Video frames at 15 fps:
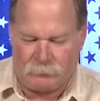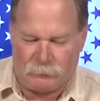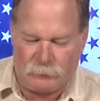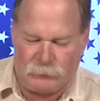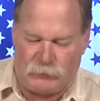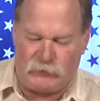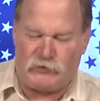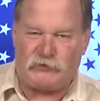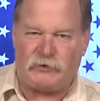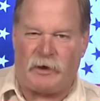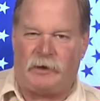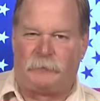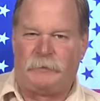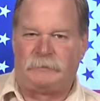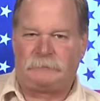this
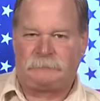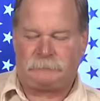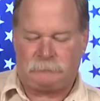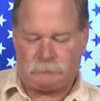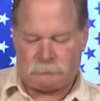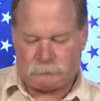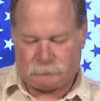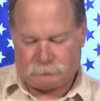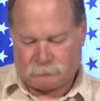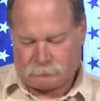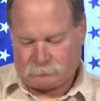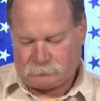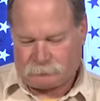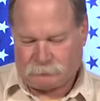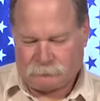gentleman
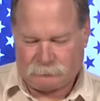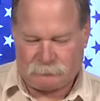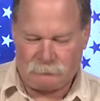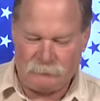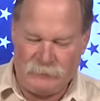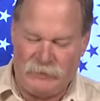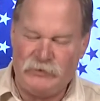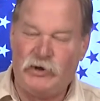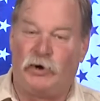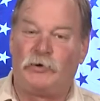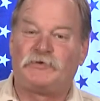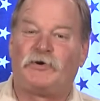knows